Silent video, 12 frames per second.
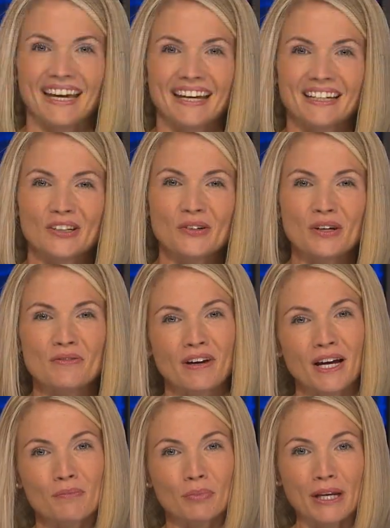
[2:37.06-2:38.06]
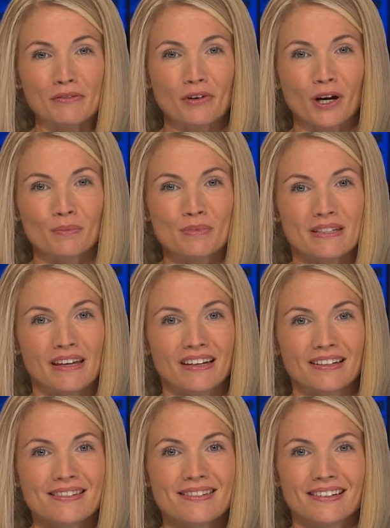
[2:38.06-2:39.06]
And you can find Bright Farms
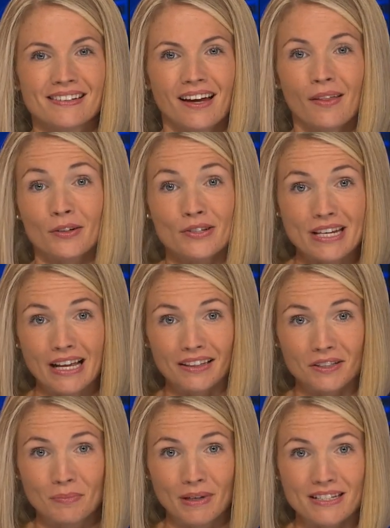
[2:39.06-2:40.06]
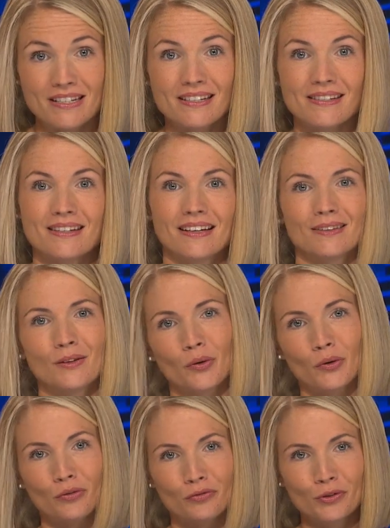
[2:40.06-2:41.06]
lettuce and other salad mixes at
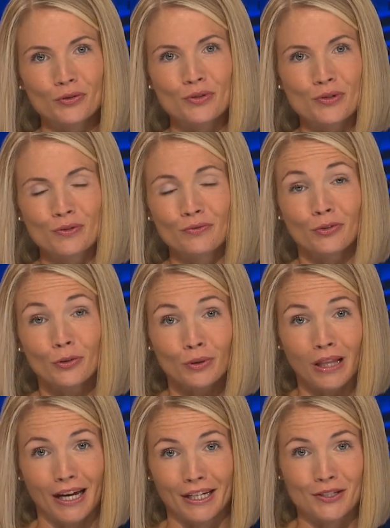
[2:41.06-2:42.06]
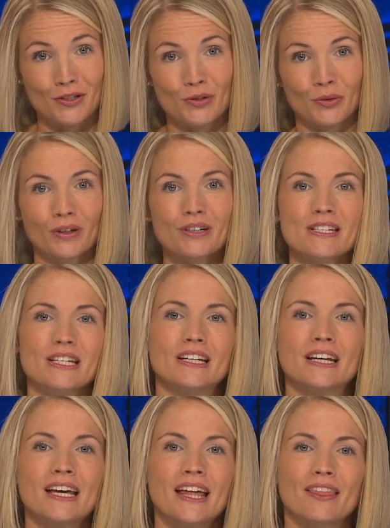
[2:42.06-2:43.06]
local food food lion stores, and
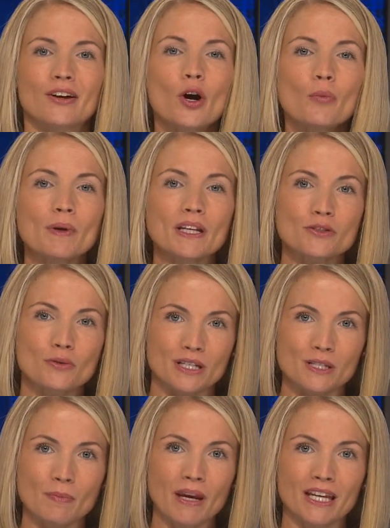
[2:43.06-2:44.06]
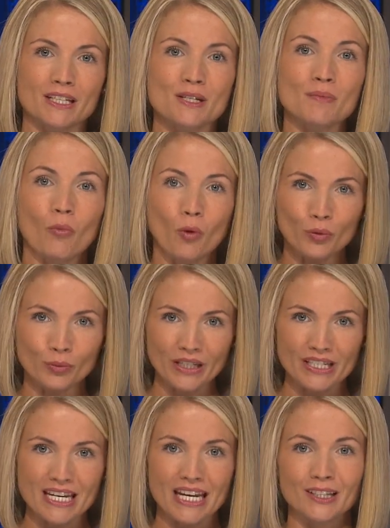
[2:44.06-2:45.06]
they're hoping to expand to more
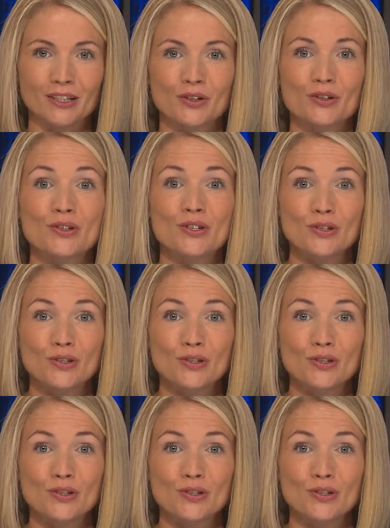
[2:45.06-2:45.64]
retailers